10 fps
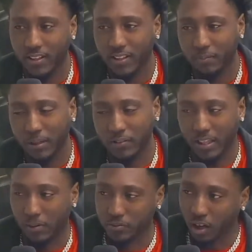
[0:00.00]
but I
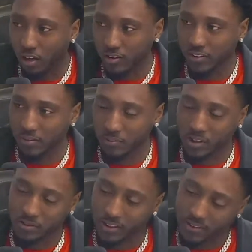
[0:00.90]
was taller than him, so I
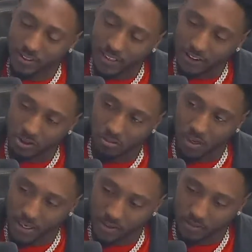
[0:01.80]
was like, at least I got you on
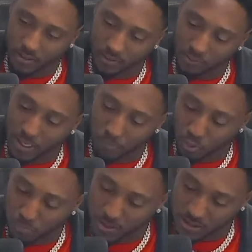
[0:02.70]
height. Yeah. Like you got more
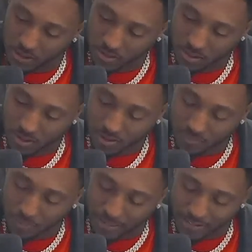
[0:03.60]
money,
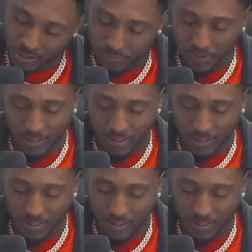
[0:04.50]
but I got you on height.